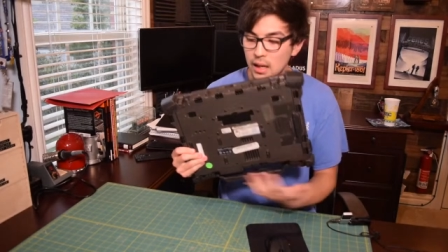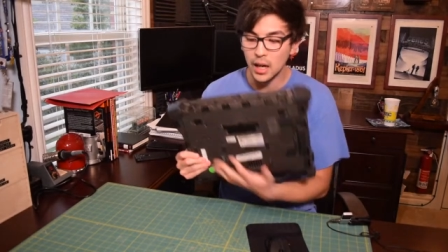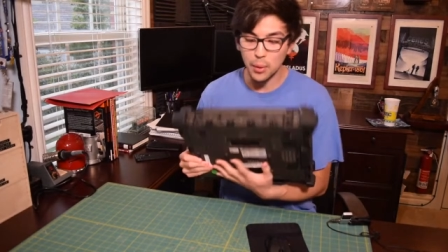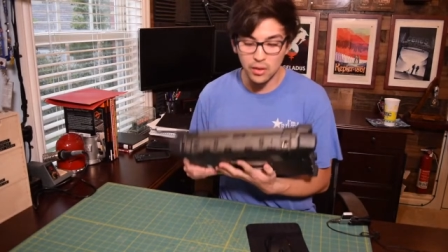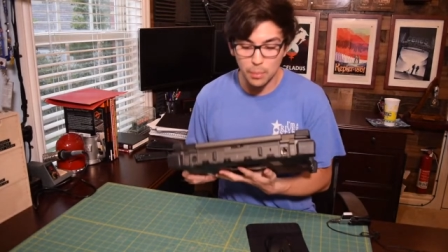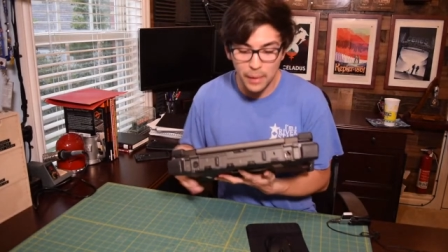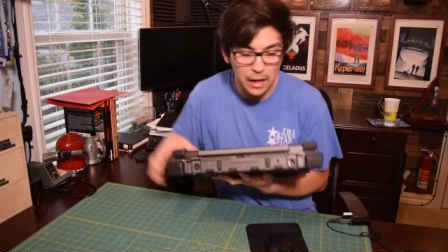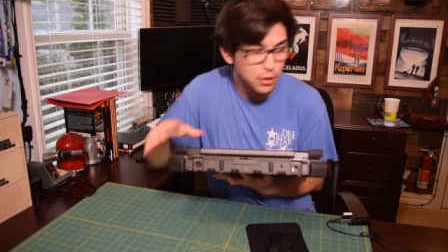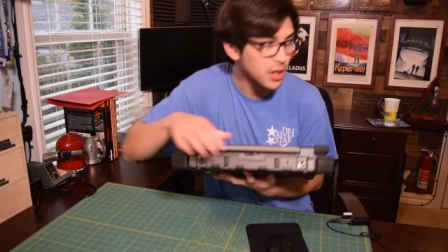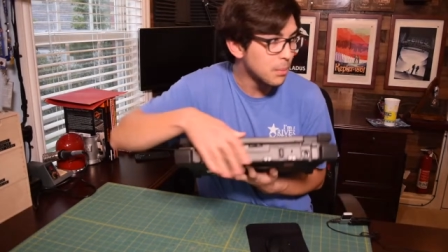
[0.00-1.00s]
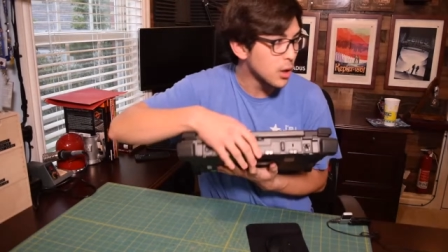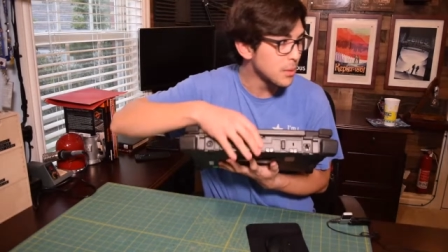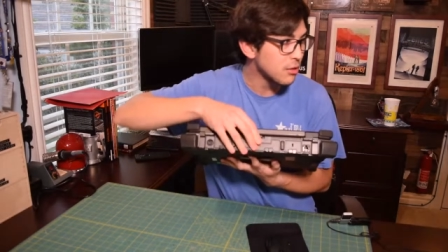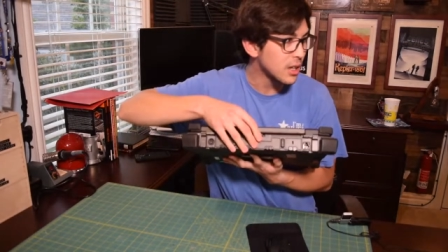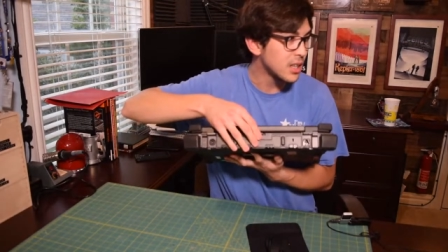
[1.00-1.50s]
Uh, we have the battery
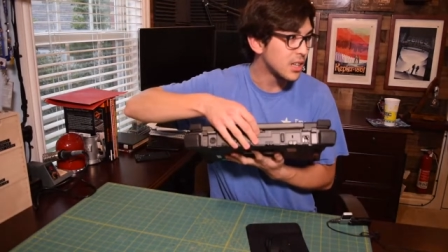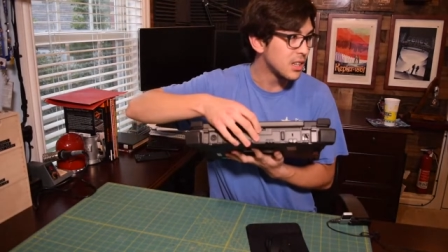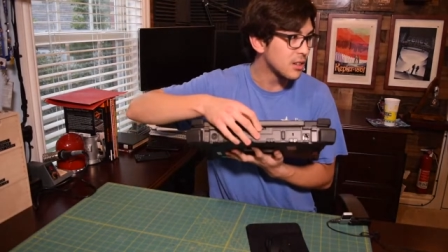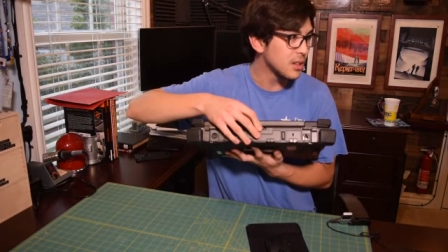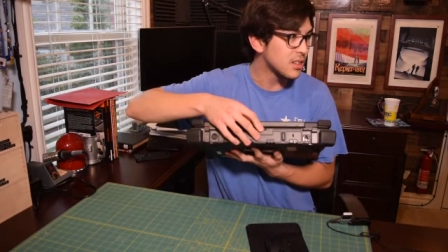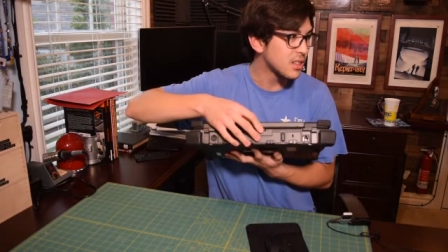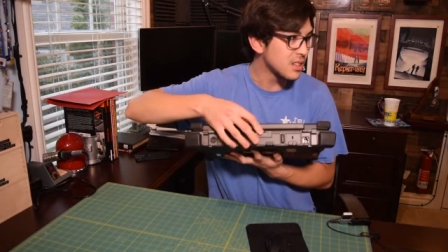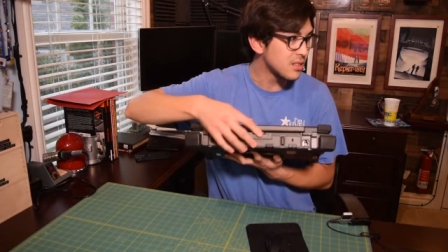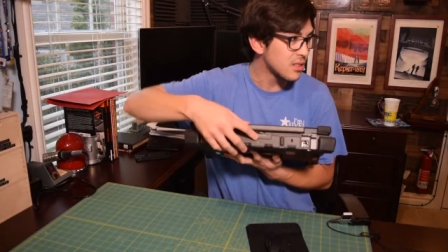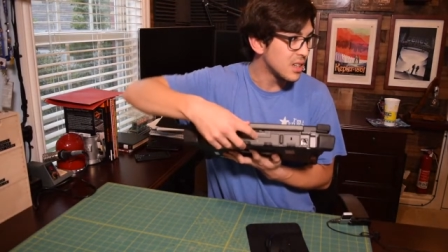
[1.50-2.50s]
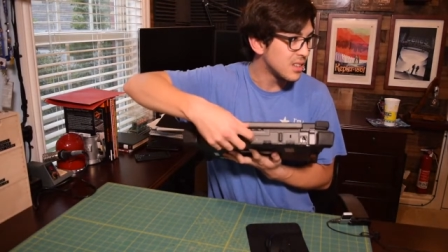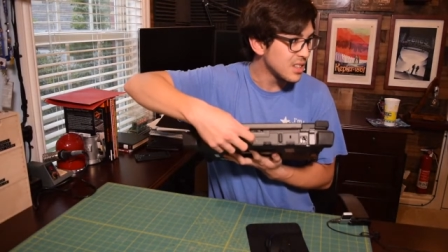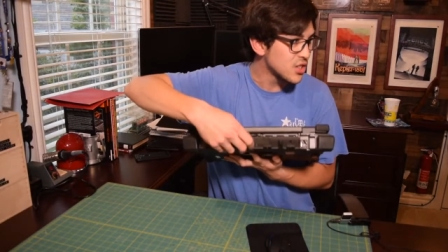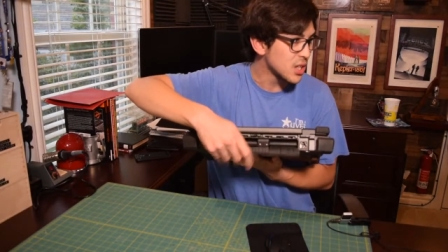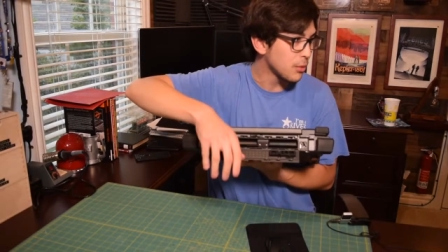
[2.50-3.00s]
compartment right here. It did, it
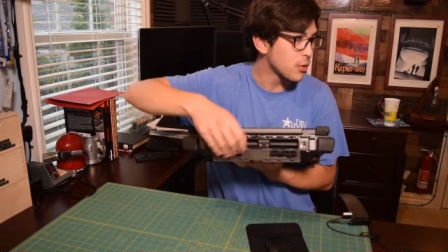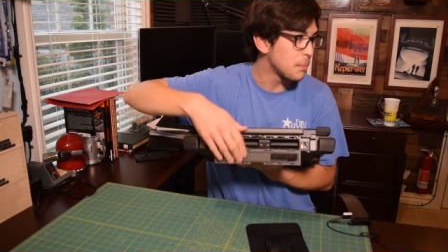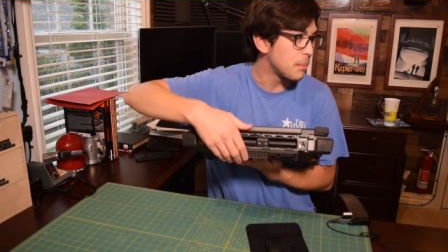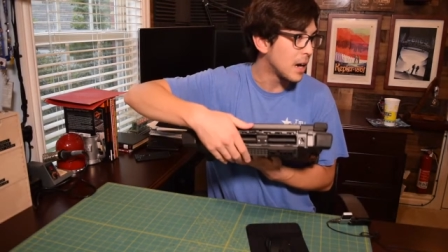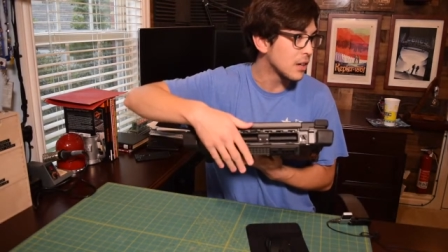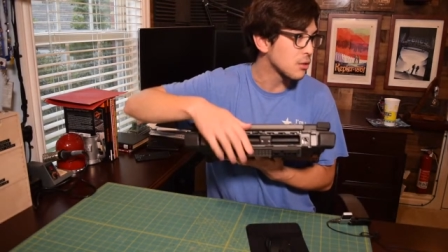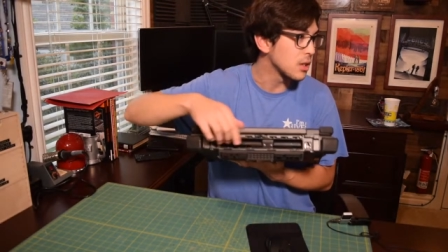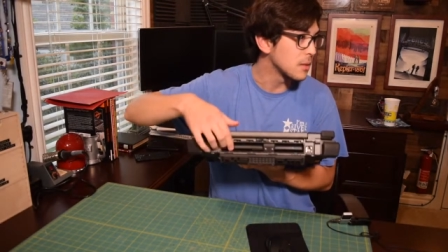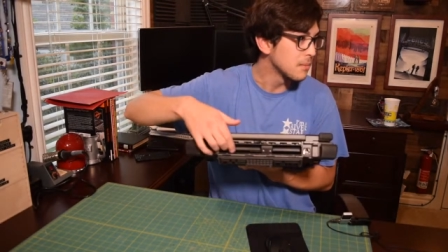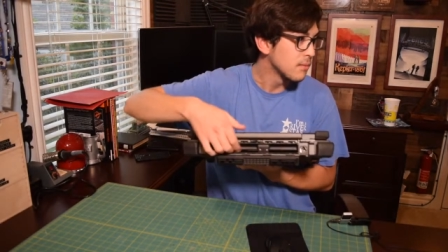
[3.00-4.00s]
did ship with a battery.